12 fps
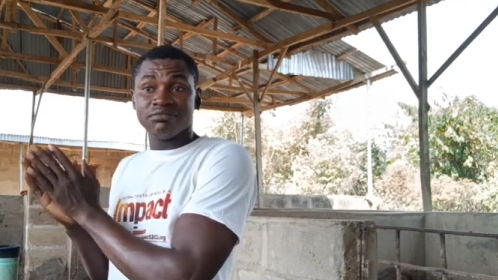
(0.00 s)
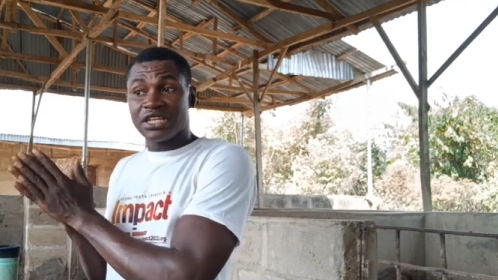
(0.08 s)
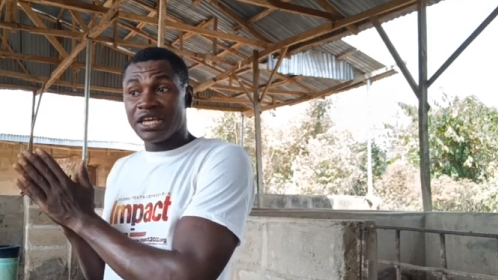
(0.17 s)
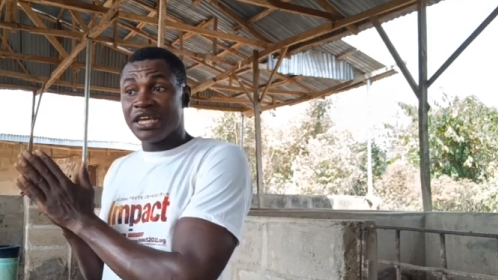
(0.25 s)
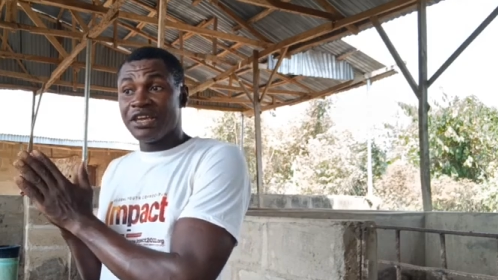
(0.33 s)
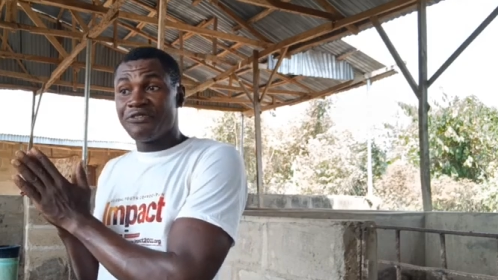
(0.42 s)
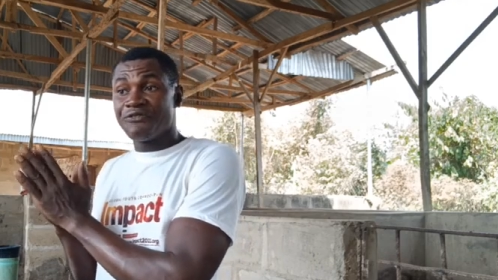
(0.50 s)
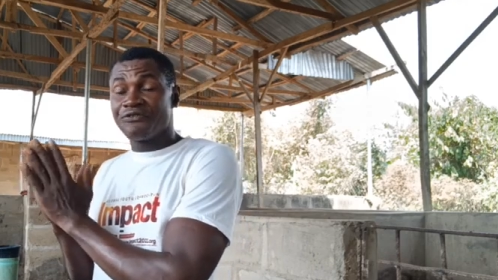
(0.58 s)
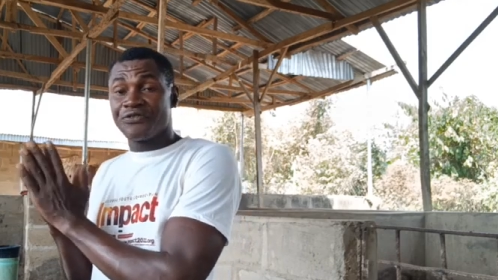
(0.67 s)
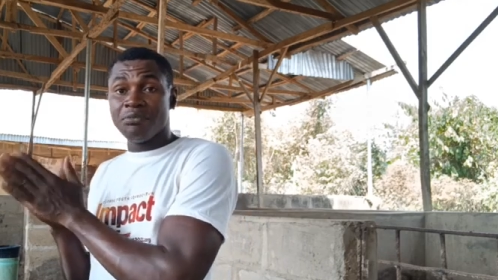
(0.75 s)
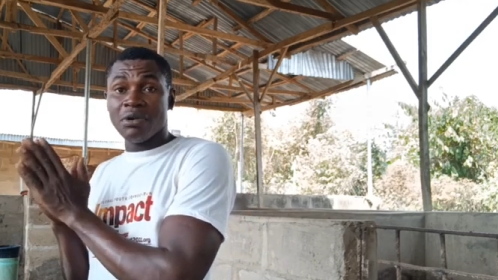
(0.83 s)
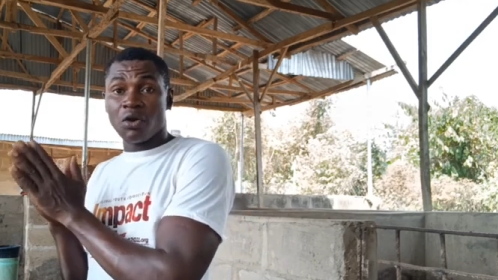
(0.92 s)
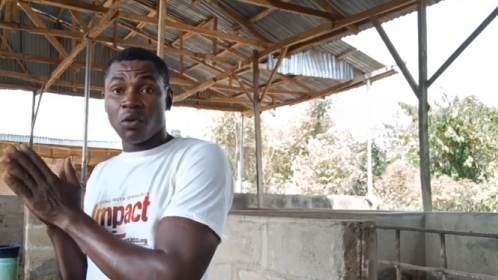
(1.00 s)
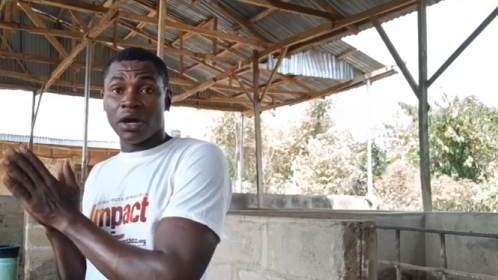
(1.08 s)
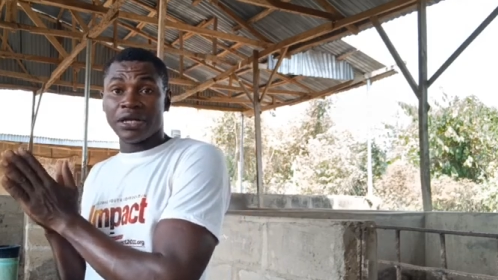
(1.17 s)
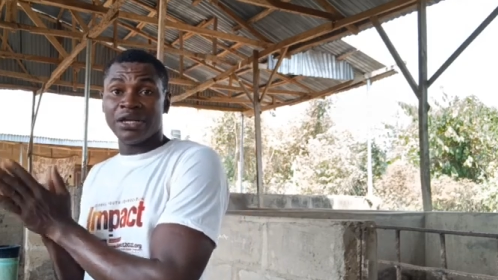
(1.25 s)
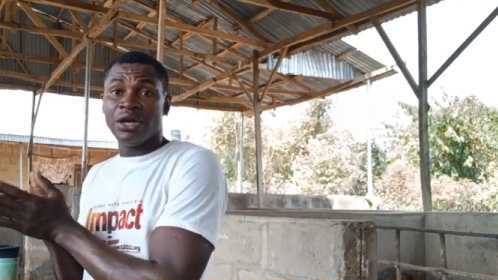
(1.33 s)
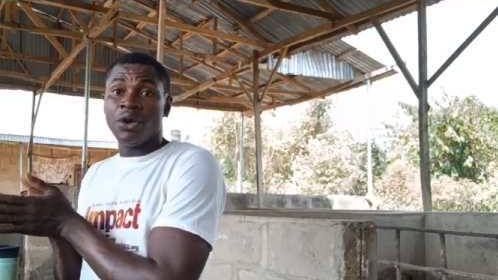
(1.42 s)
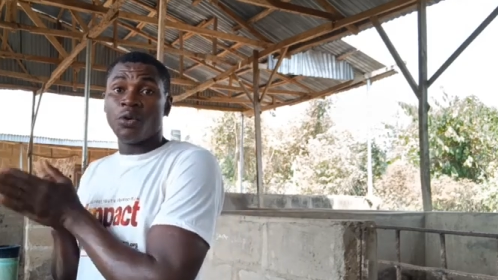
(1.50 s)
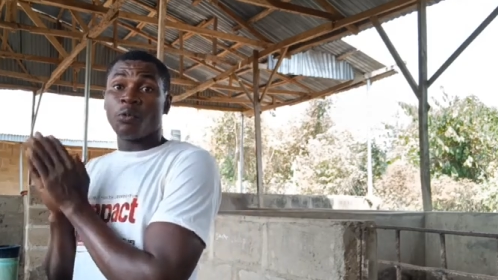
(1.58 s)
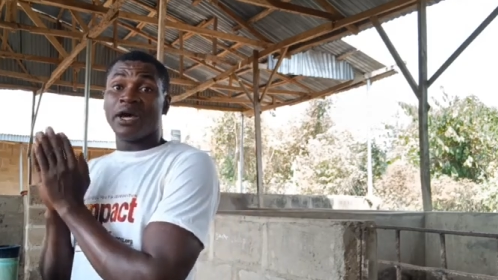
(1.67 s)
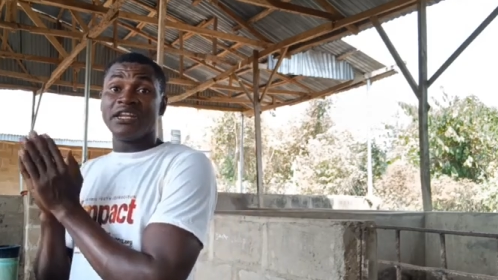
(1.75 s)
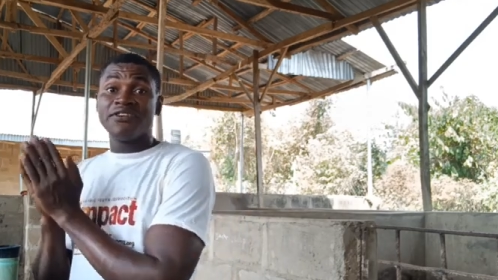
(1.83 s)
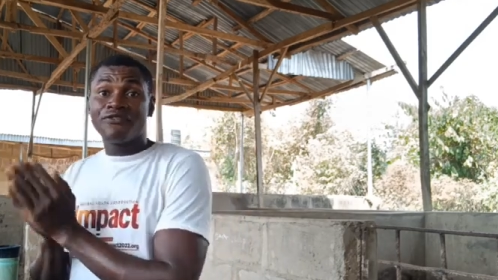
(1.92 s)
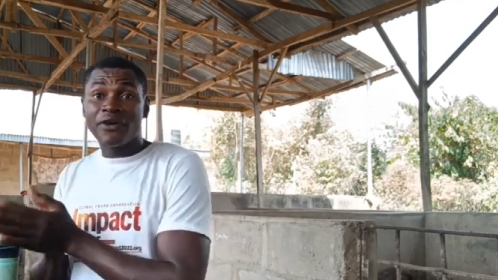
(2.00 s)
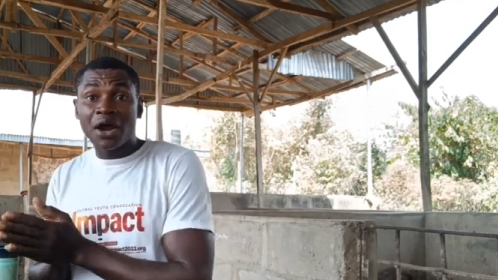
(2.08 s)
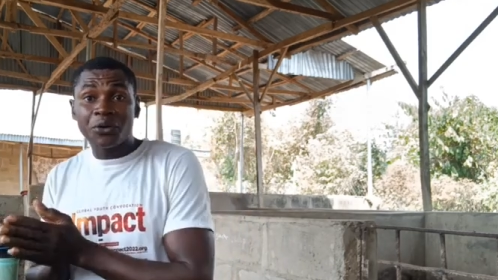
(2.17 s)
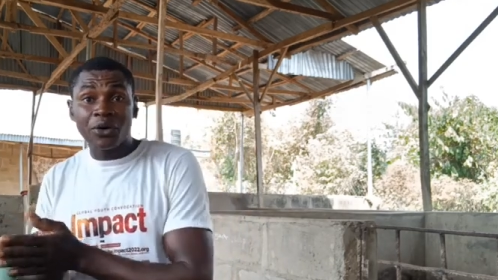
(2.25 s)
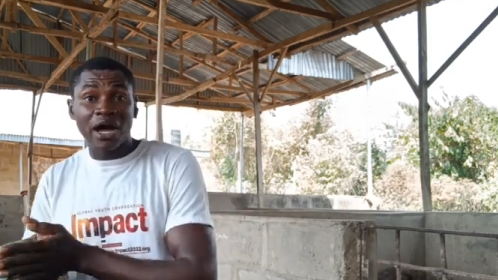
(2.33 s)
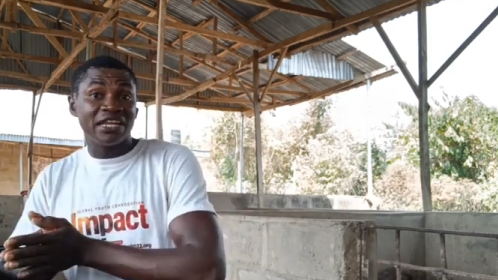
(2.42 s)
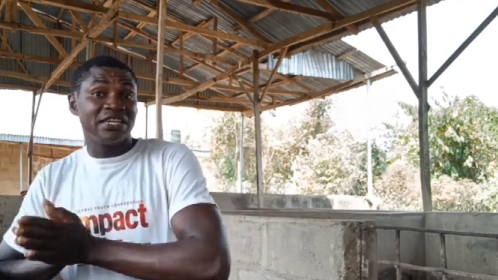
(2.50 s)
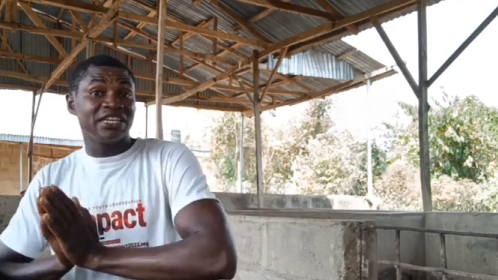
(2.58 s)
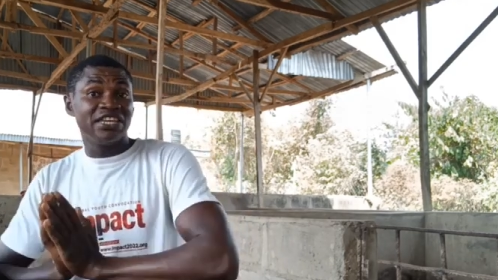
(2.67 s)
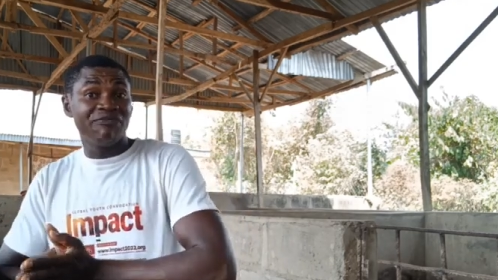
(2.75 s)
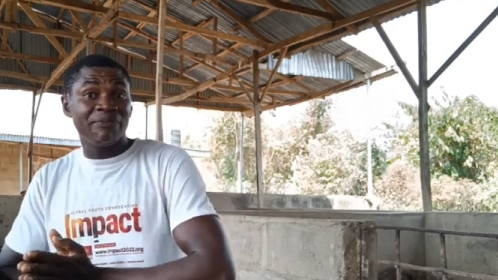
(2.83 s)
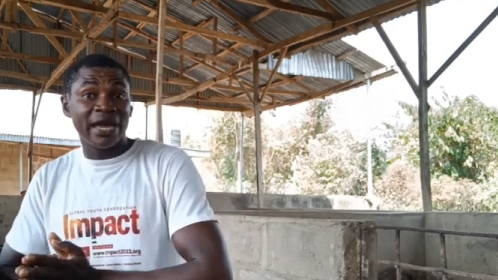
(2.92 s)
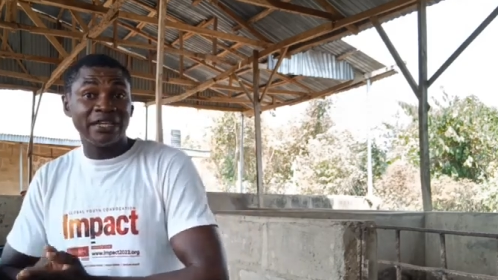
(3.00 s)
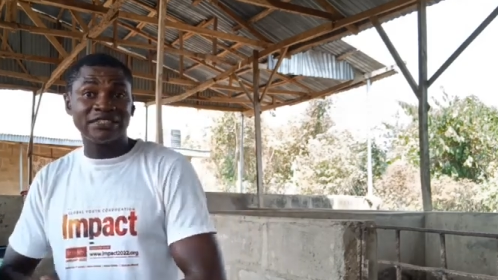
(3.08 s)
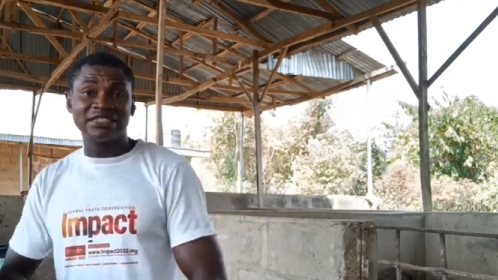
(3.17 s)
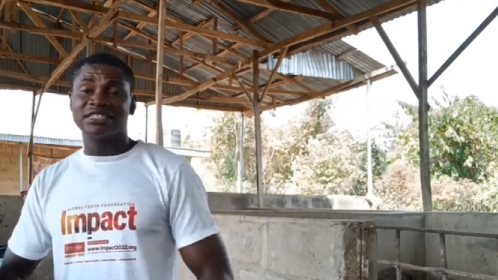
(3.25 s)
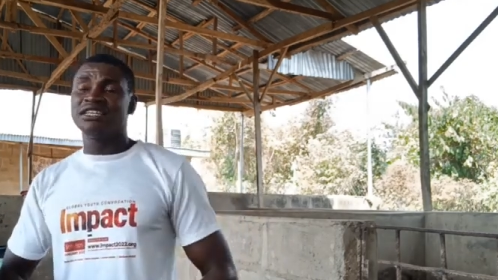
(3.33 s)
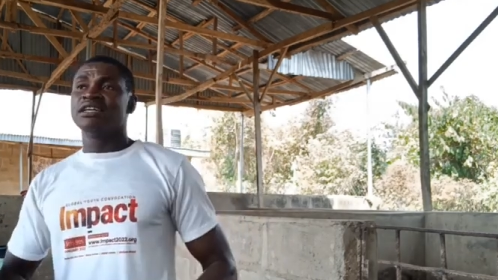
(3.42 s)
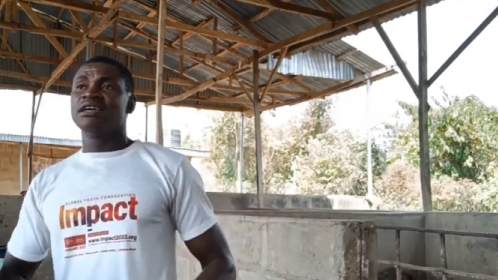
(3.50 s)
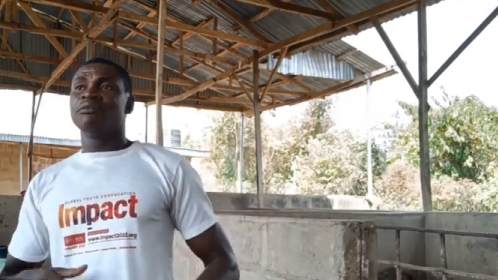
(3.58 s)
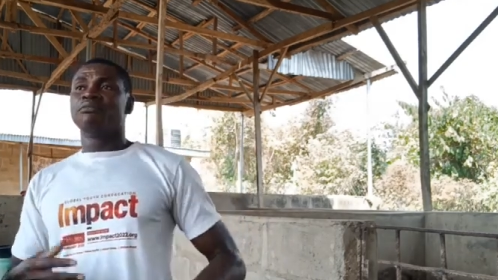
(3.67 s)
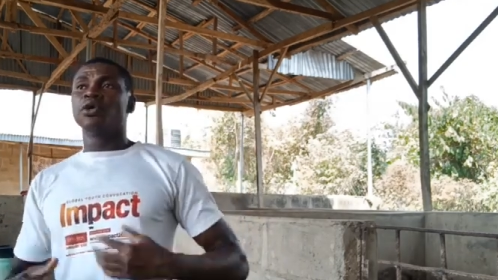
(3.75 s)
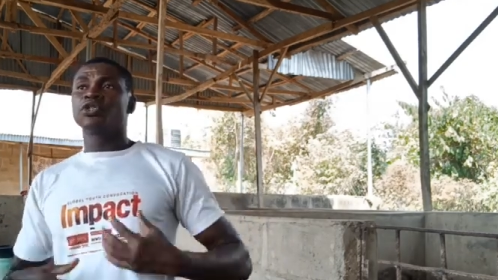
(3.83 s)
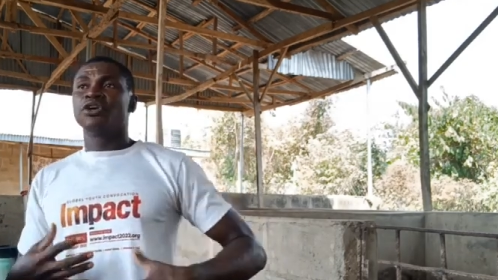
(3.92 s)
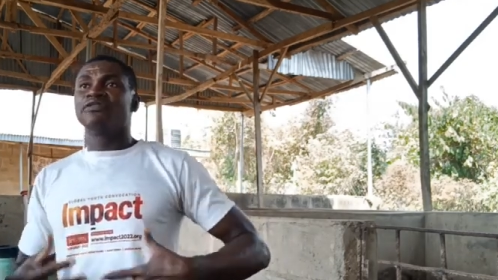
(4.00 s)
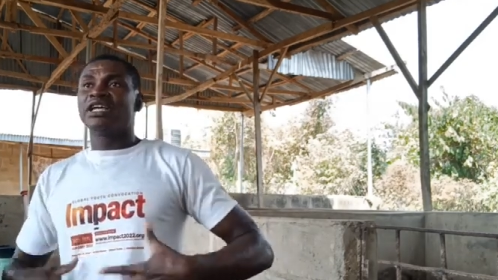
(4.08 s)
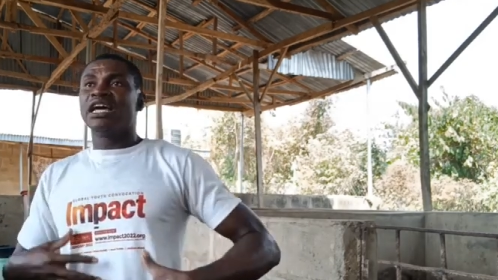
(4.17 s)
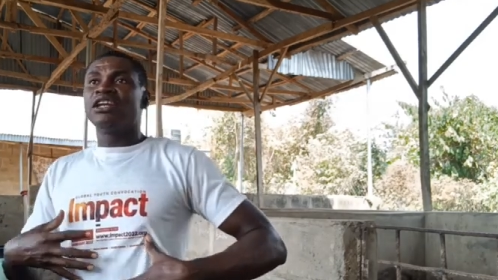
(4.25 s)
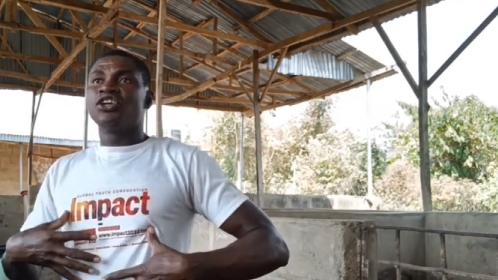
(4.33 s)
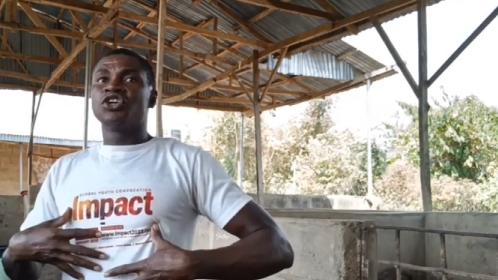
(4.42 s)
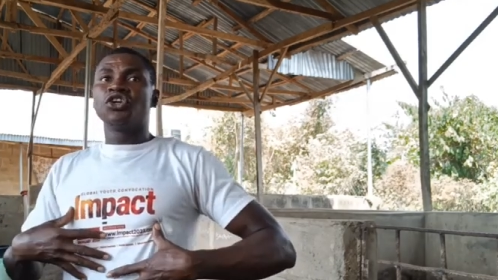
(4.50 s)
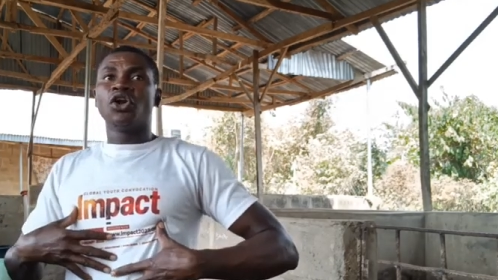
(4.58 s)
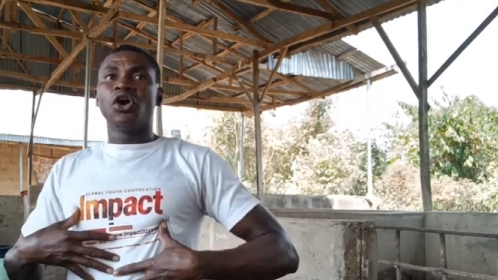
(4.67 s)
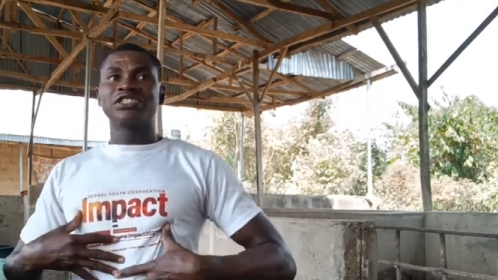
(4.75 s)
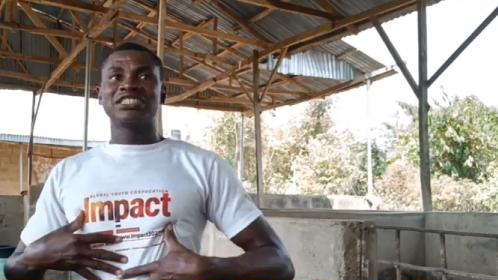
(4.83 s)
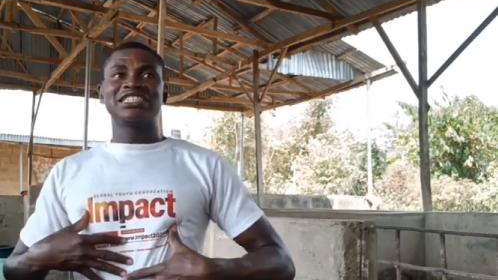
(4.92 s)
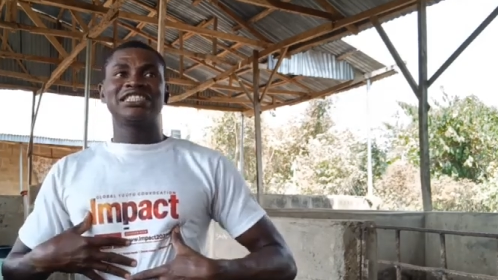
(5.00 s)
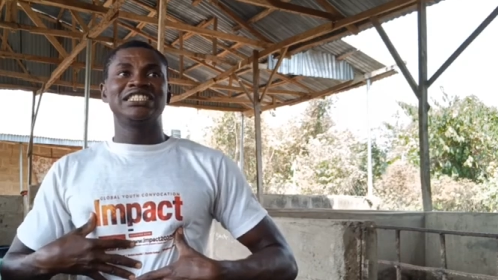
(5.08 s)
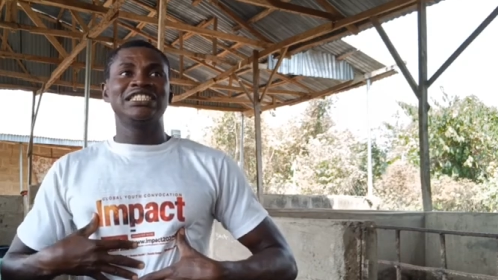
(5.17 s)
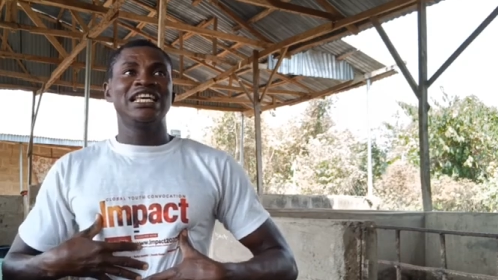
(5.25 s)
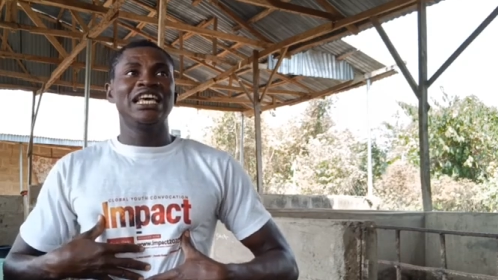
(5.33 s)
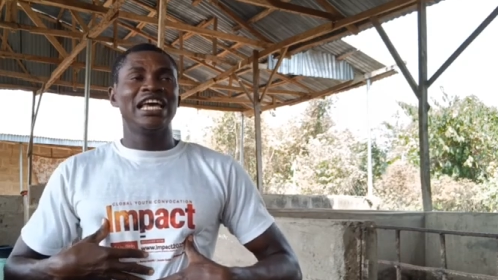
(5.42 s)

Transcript: the female one, when they farrow and they give birth, most of them lost,